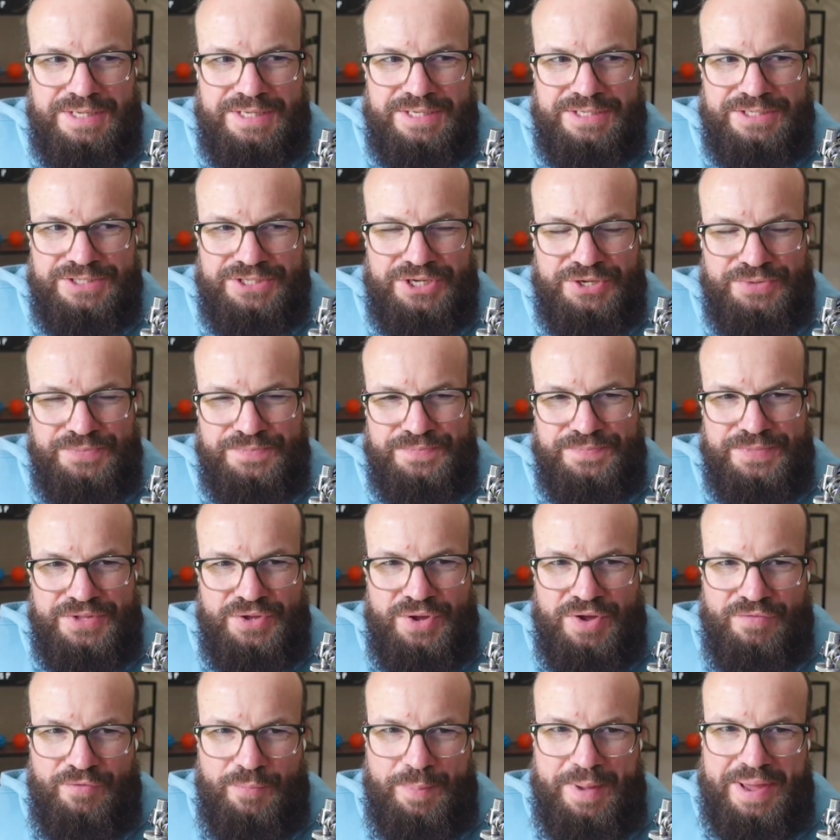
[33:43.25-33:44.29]
You have a
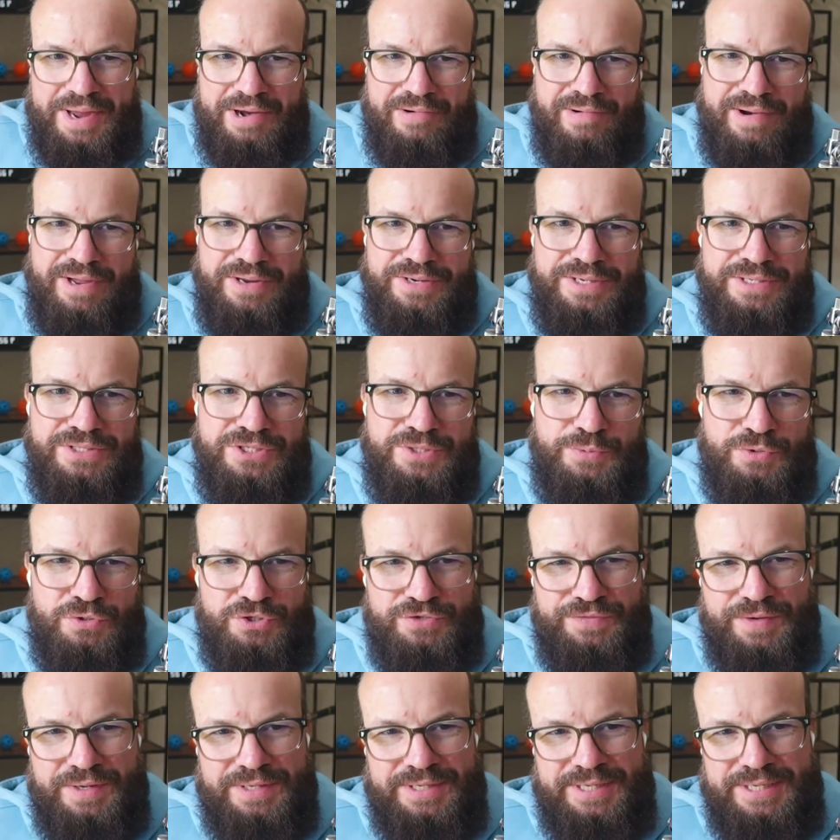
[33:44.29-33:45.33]
background in sports funding,
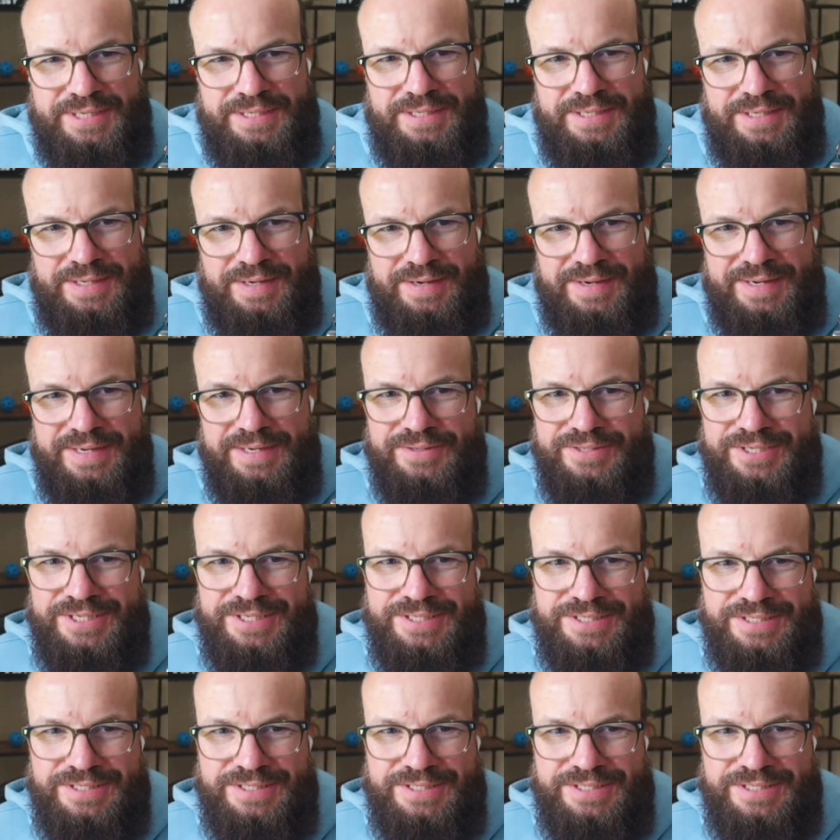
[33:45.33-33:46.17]
I noticed.